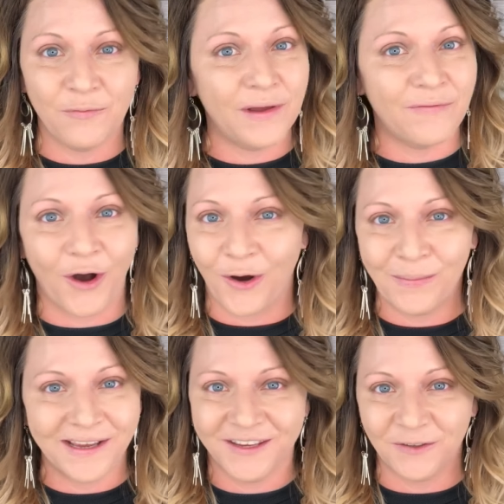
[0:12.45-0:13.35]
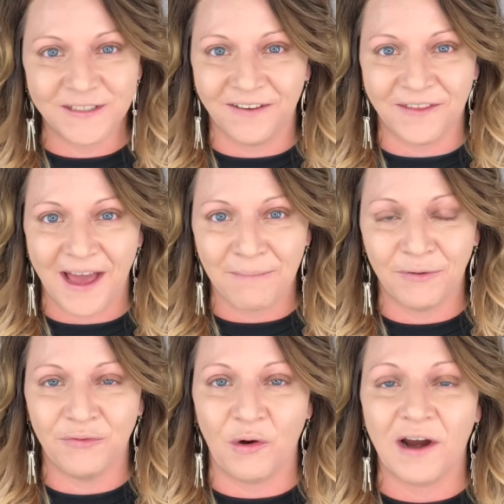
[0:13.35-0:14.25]
We've all been guilty of that
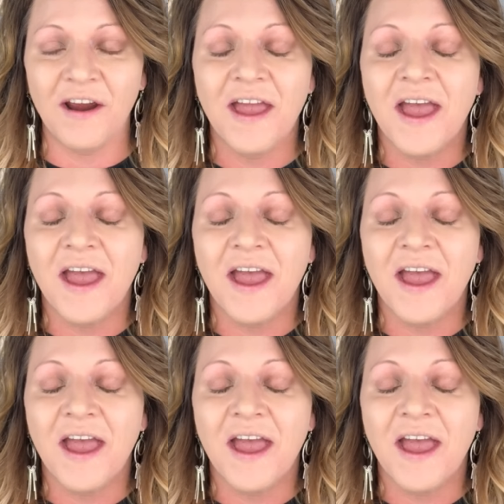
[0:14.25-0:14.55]
before.